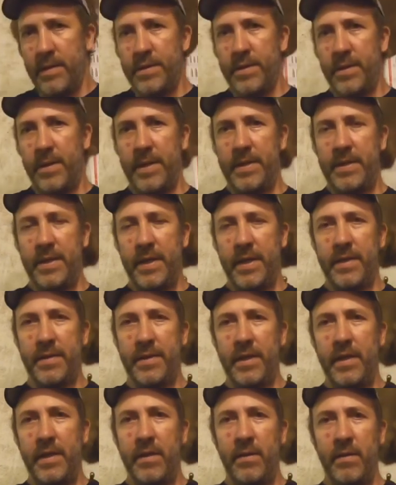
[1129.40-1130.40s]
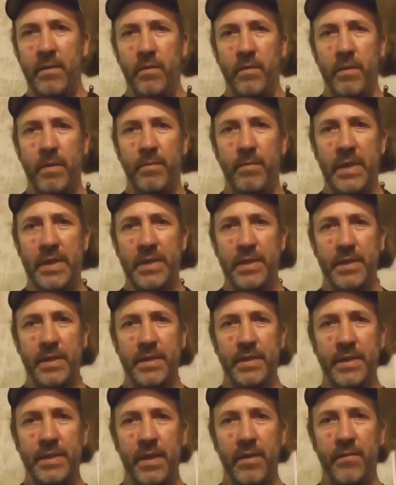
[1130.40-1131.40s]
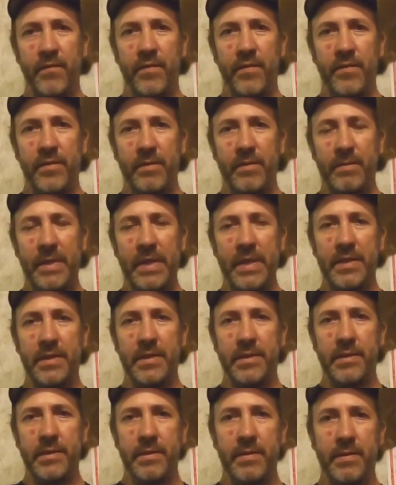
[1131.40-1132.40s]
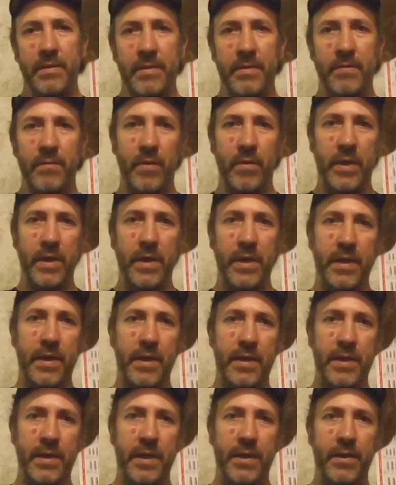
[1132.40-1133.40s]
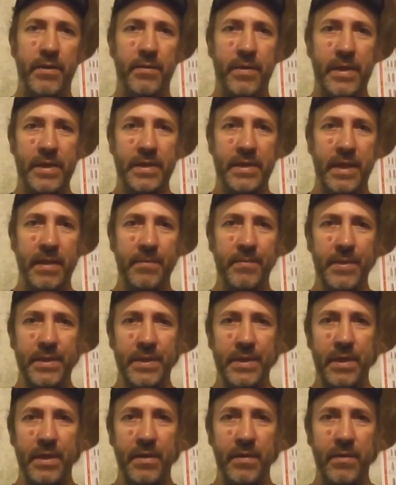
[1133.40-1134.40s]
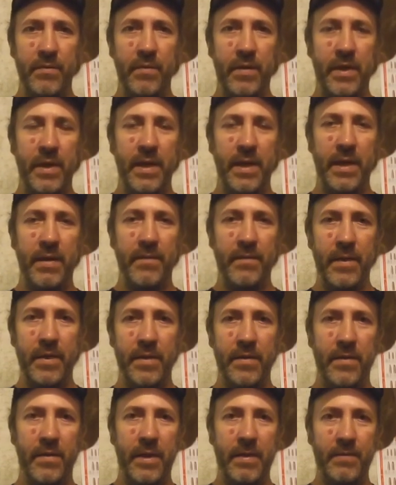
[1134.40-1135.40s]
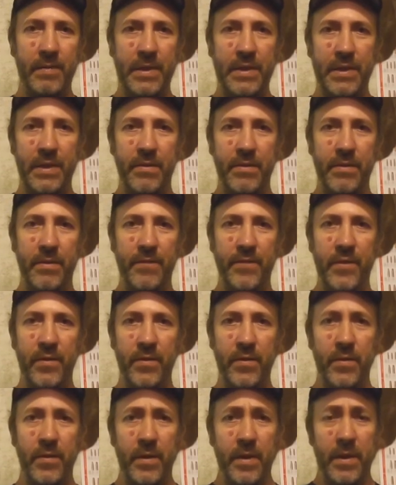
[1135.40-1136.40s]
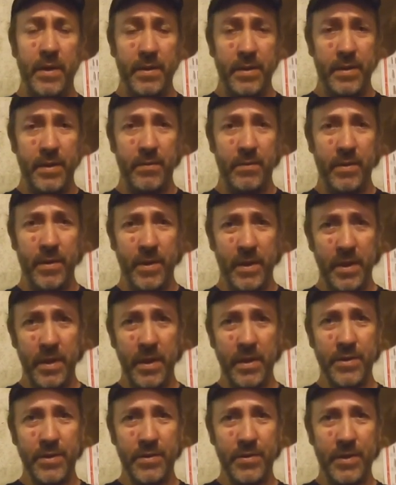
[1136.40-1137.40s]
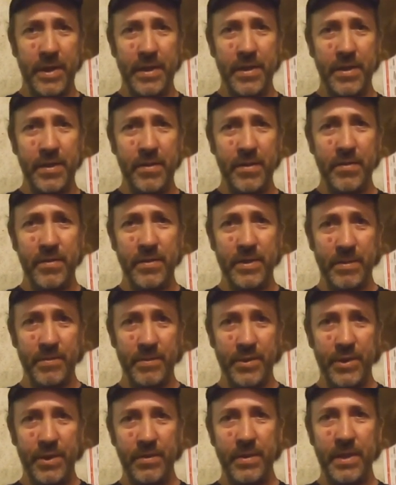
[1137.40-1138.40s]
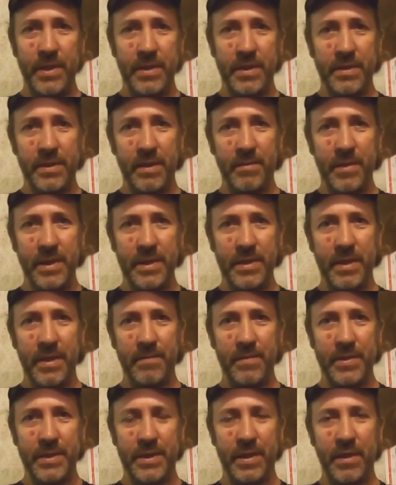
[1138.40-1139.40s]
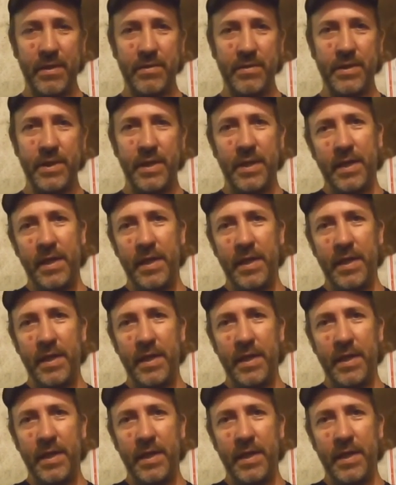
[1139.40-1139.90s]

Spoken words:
So I think there we busted several of the myths. We're going to continue this episode. We're going to have another episode of Tour 2. We're going to also try to do some shooting in some of these episodes,